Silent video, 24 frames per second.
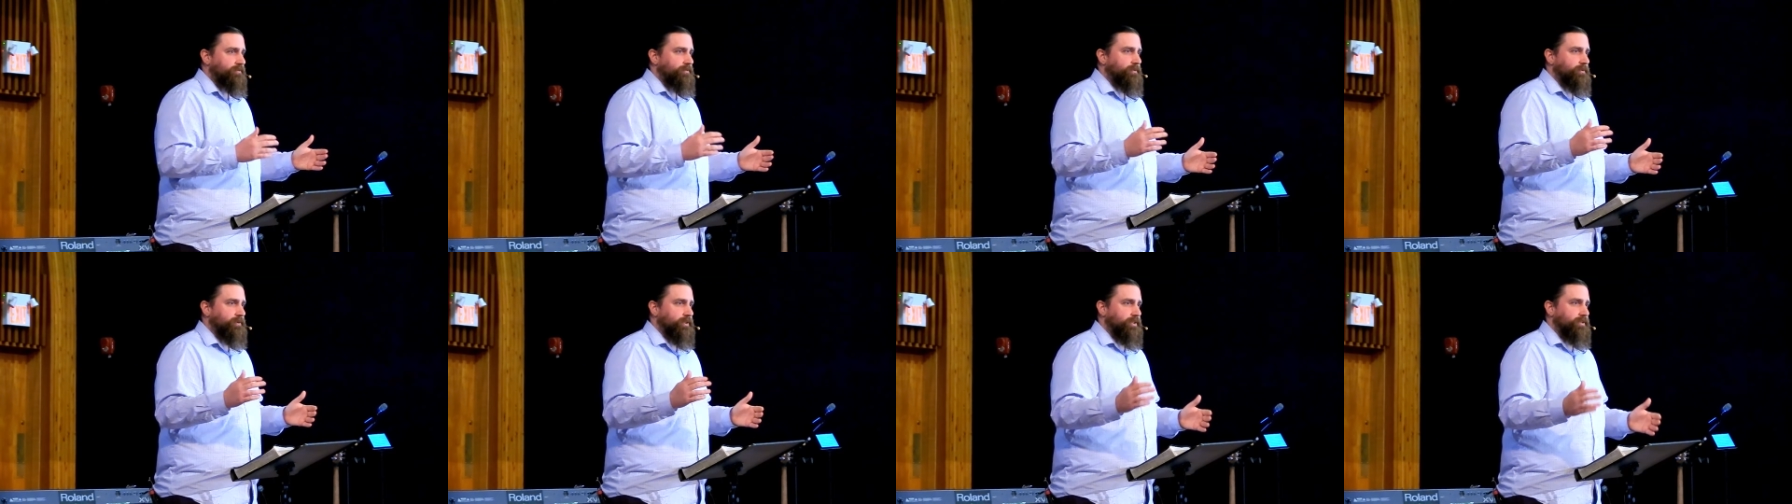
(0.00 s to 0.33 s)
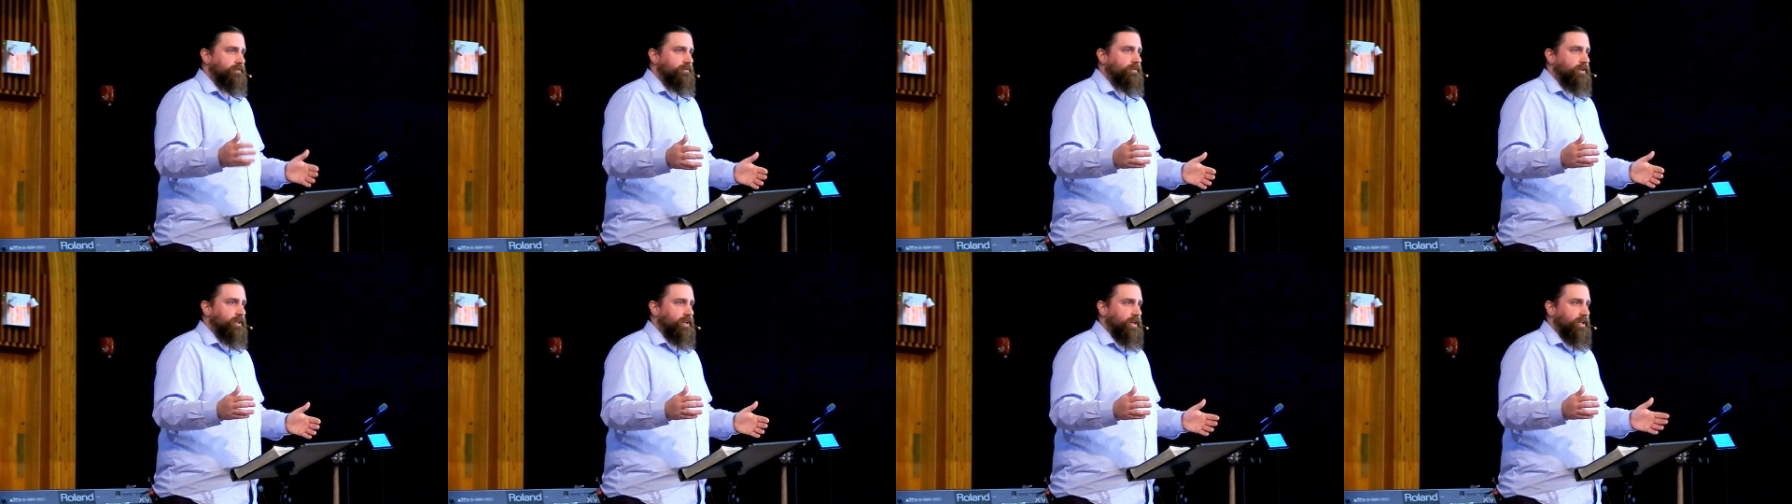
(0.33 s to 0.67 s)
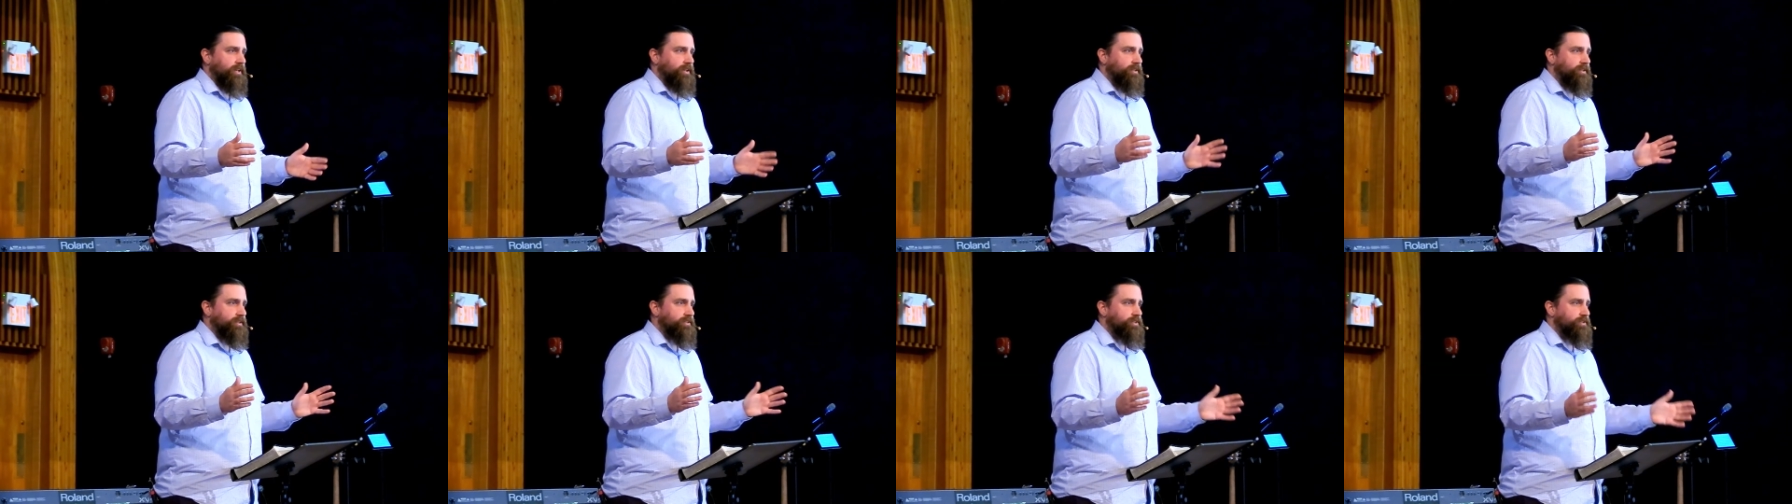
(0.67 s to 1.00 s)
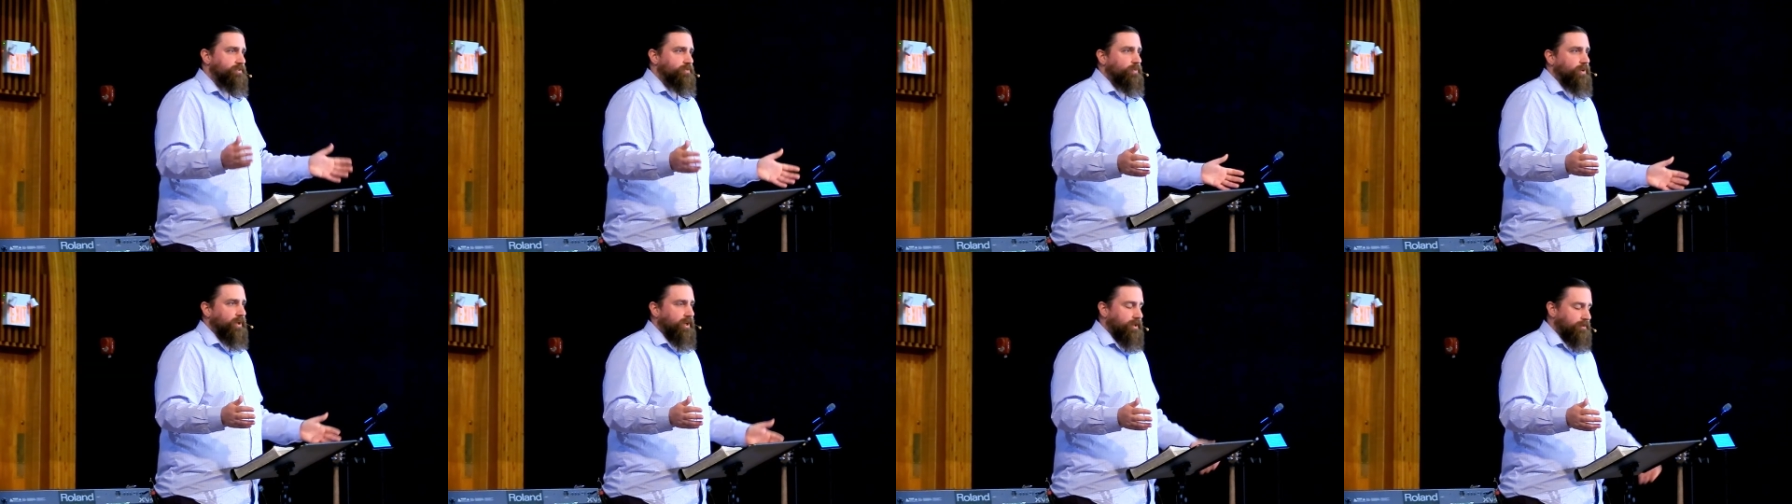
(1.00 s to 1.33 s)
fully divine, and this
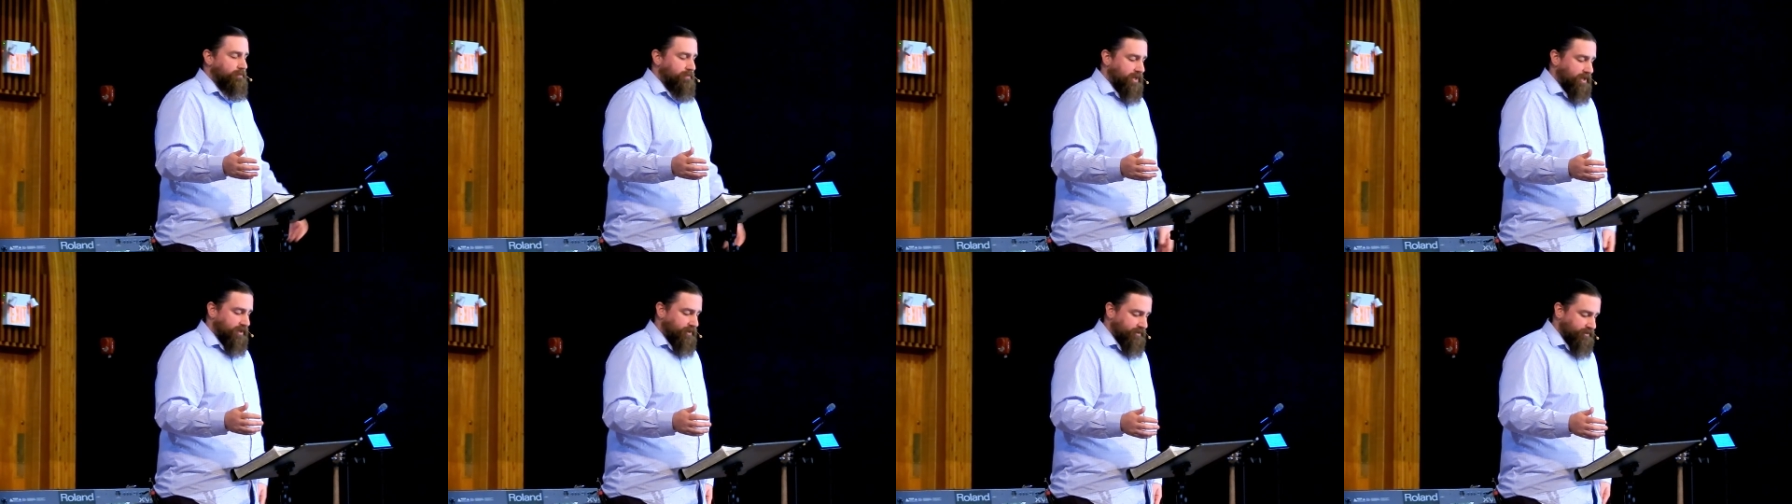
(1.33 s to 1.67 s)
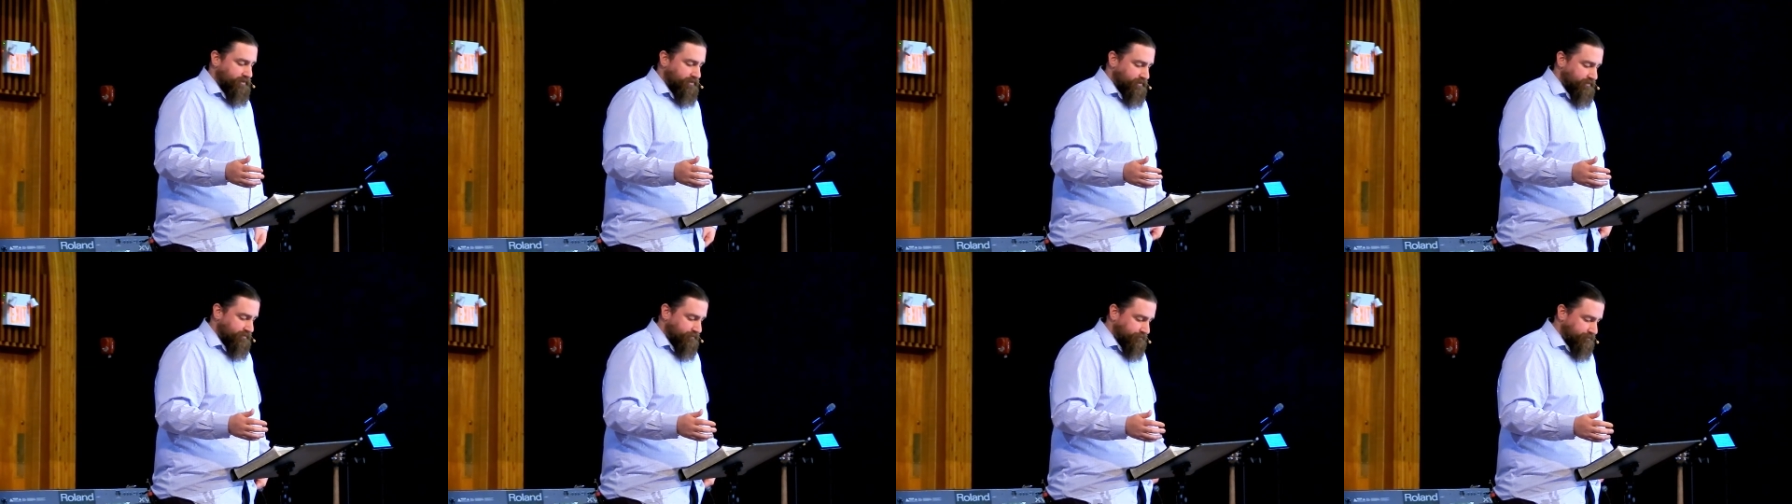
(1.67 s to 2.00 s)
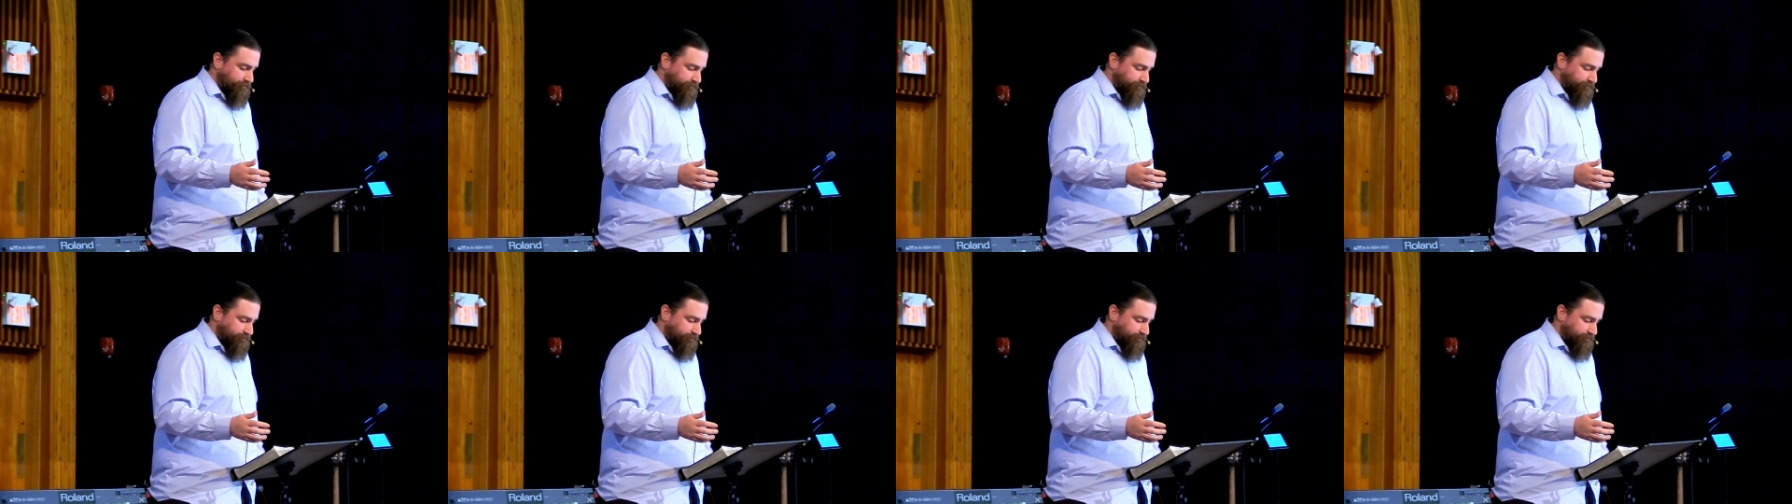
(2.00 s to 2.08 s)
is why it matters.